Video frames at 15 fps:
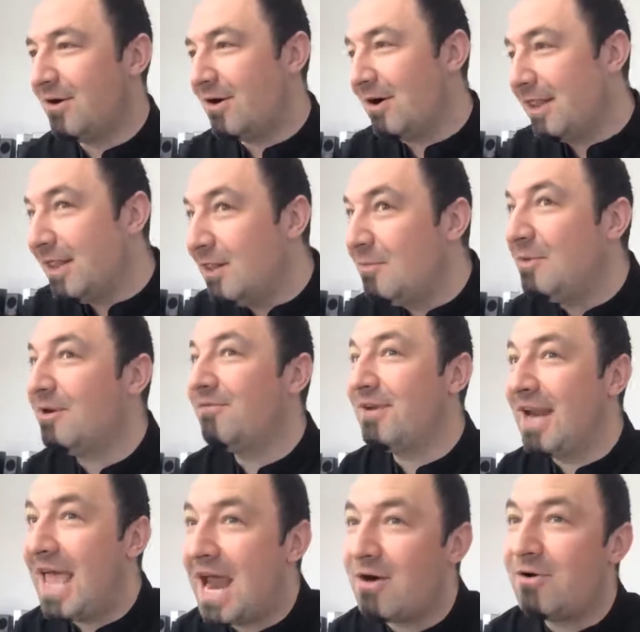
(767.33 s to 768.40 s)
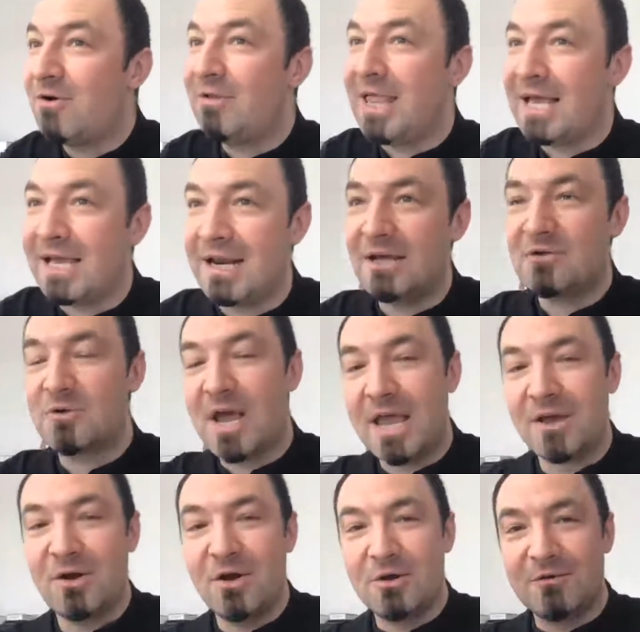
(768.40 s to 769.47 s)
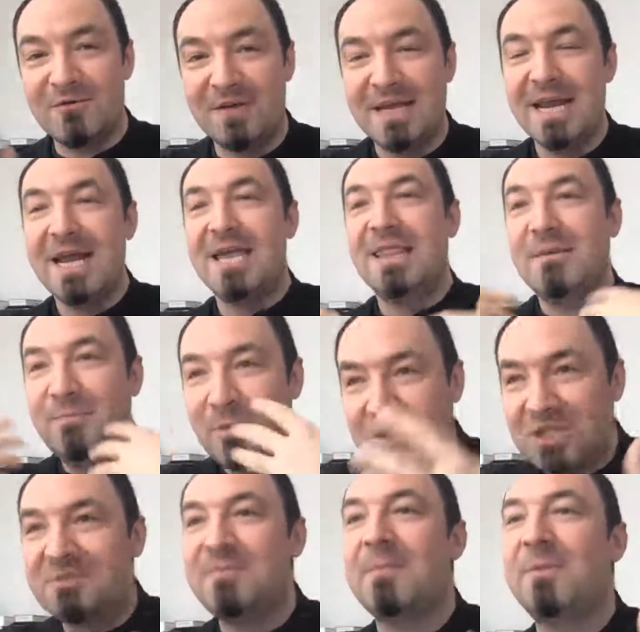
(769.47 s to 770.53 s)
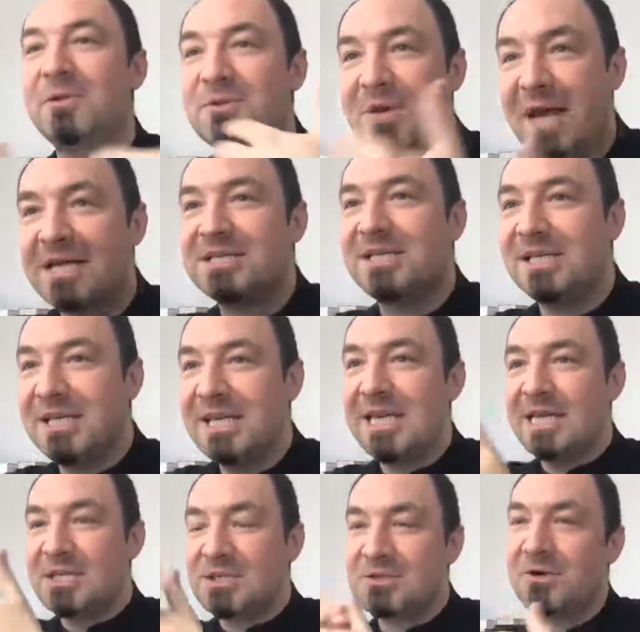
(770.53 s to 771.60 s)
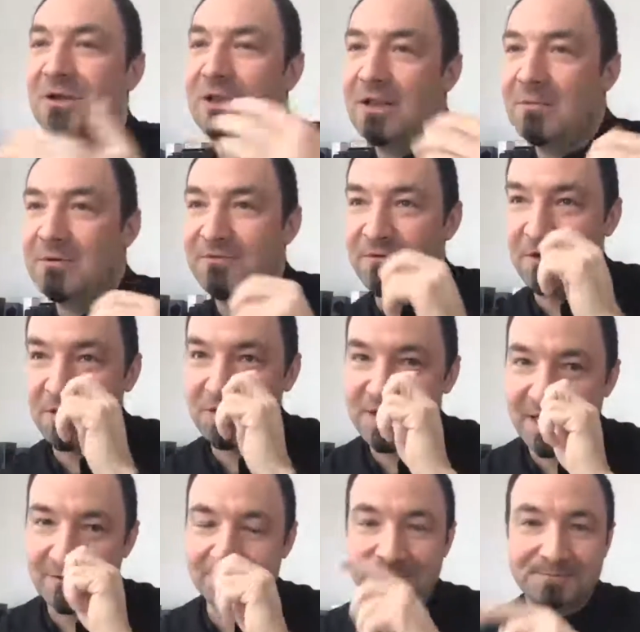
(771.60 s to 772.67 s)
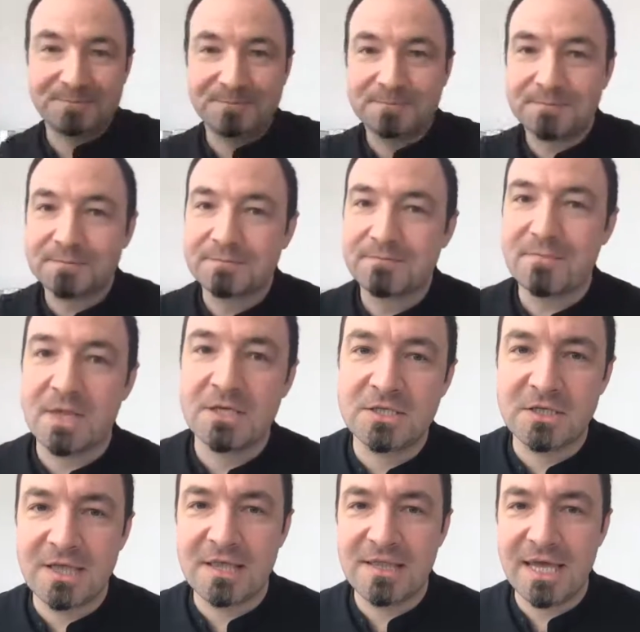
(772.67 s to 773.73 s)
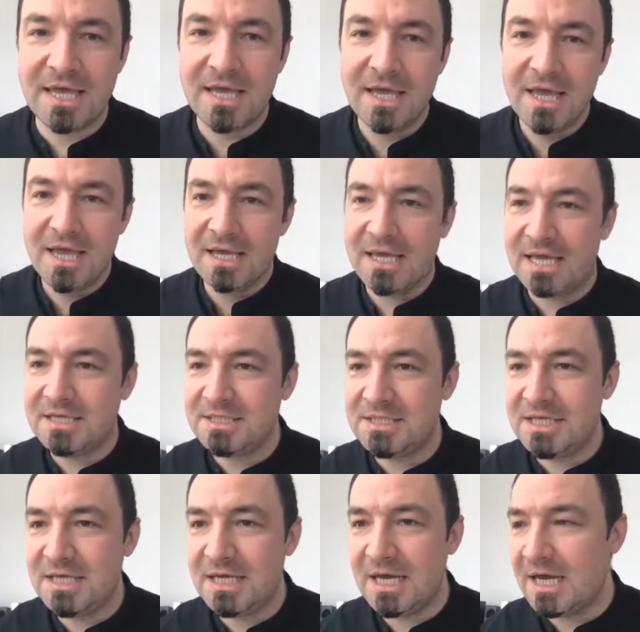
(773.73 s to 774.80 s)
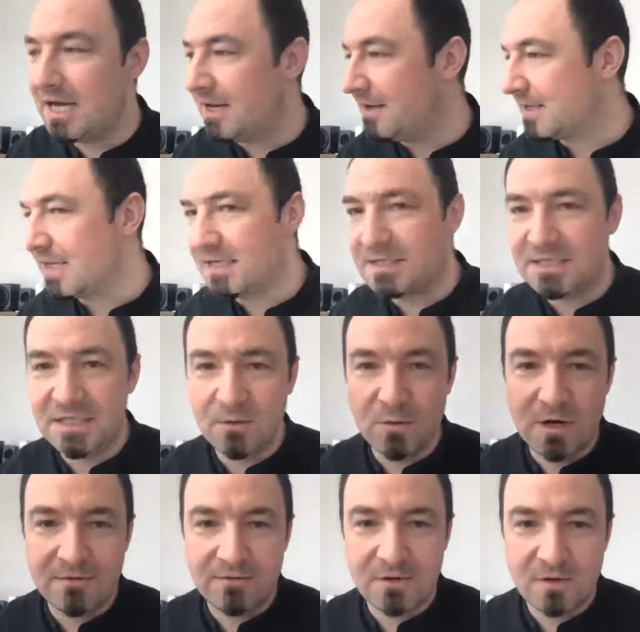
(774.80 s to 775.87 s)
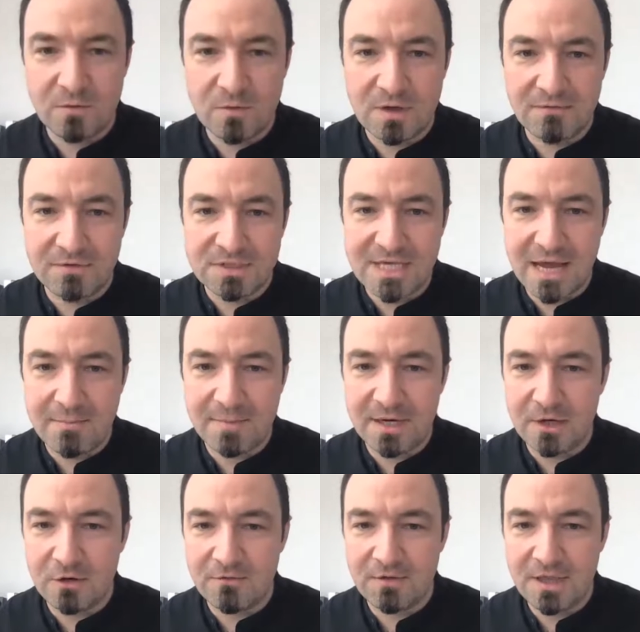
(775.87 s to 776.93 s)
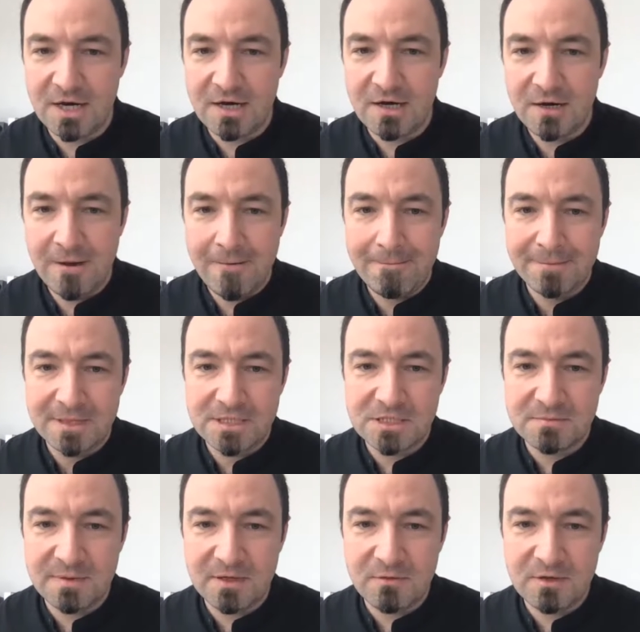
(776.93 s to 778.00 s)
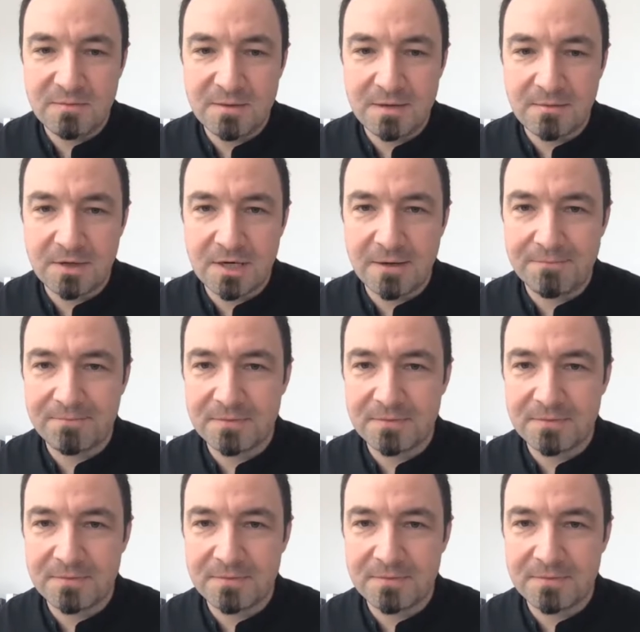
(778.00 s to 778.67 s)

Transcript: little bit of an arrow, like an iconography that pushes people to actually scroll a little bit further down, so that they can see whatever's happening over there. Just bear with me. I'm gonna